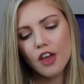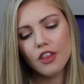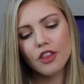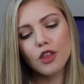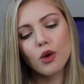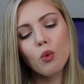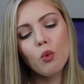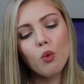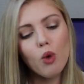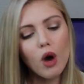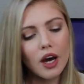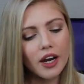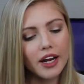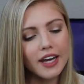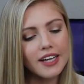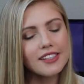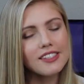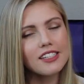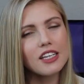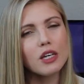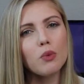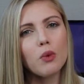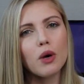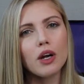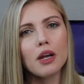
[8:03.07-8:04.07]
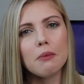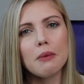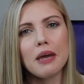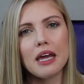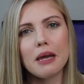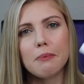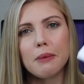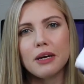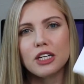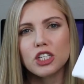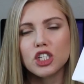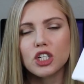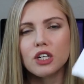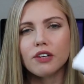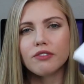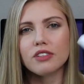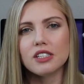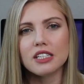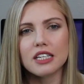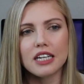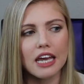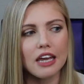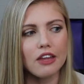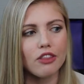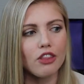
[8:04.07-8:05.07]
The one I did want to make mention of
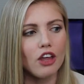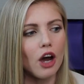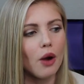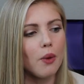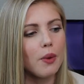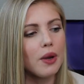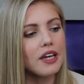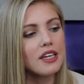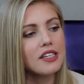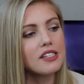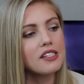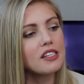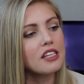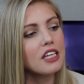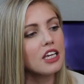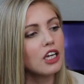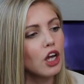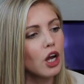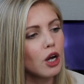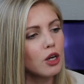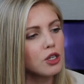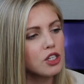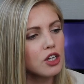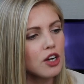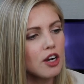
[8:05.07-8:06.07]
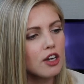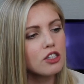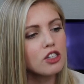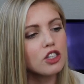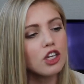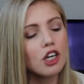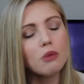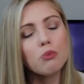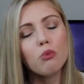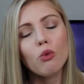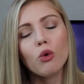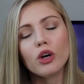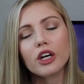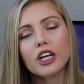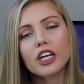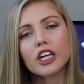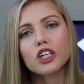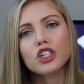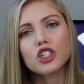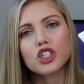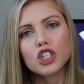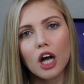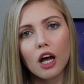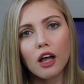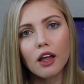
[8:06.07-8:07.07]
today though is the CosRX Good Morning
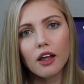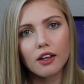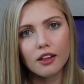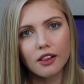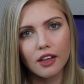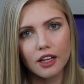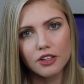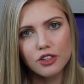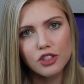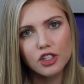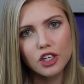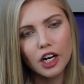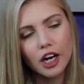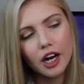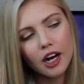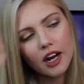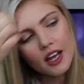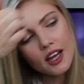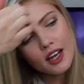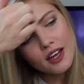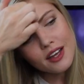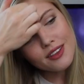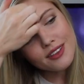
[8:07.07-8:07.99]
Gel Cleanser.